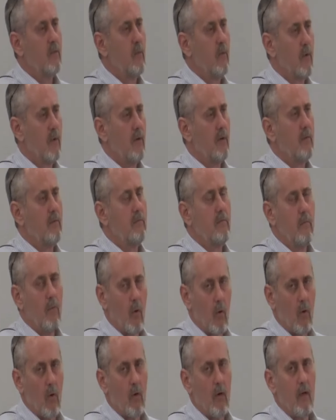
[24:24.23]
word
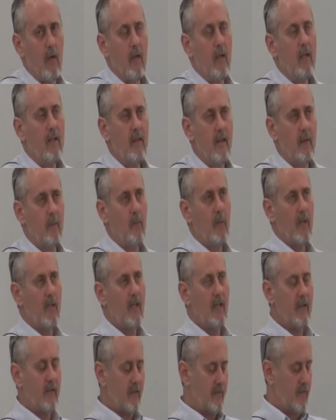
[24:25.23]
more then we
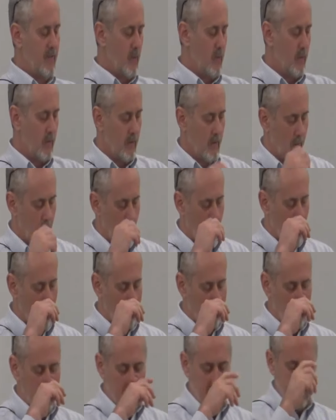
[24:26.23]
need the food and the
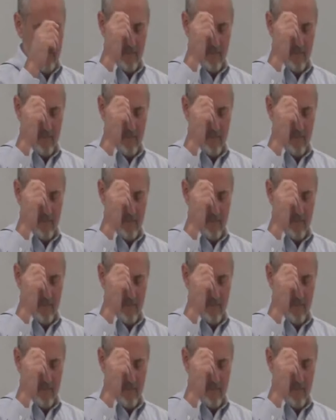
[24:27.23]
water.